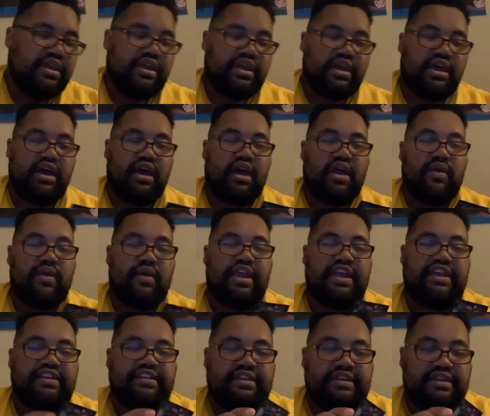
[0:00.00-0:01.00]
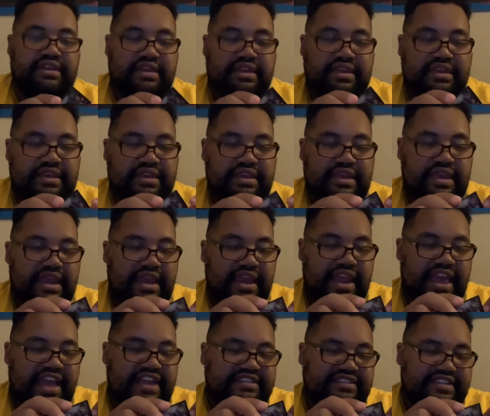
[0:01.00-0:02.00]
Alright.
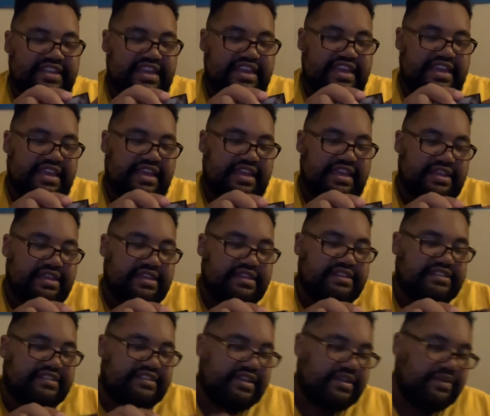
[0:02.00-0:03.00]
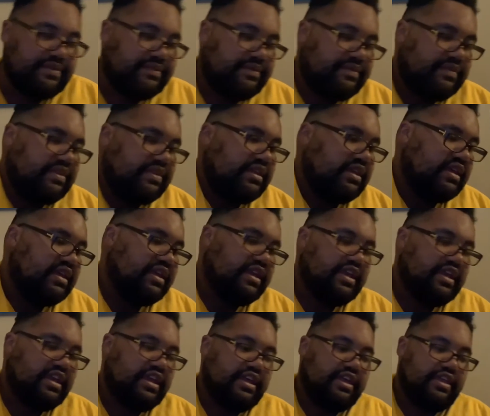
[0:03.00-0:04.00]
Next is
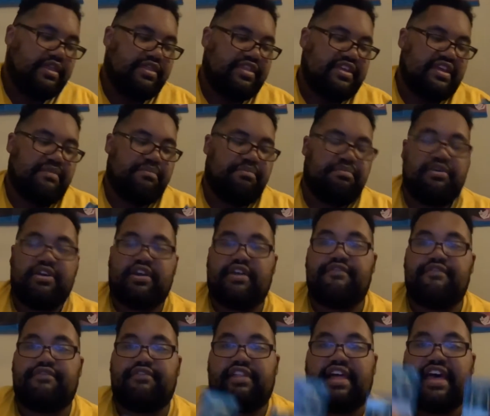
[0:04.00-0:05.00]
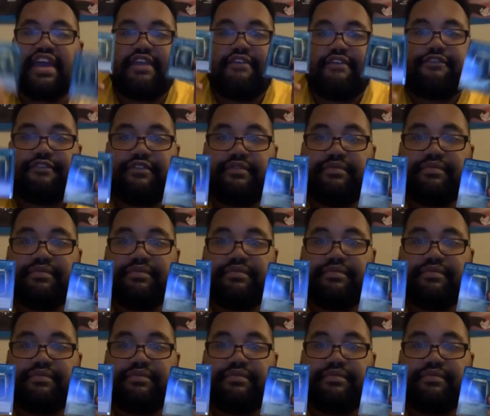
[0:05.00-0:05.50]
the Book of Life.